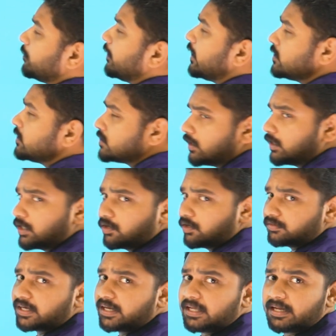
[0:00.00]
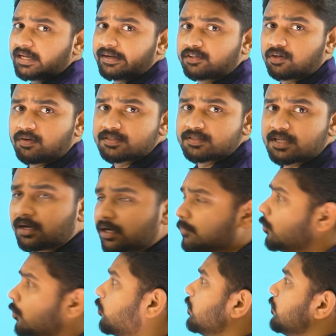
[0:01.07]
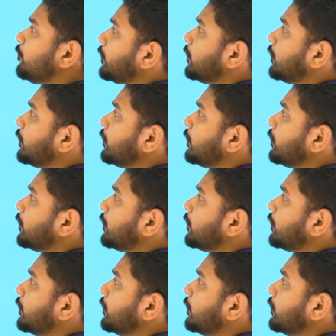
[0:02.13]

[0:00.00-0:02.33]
means 3 electrons are removed,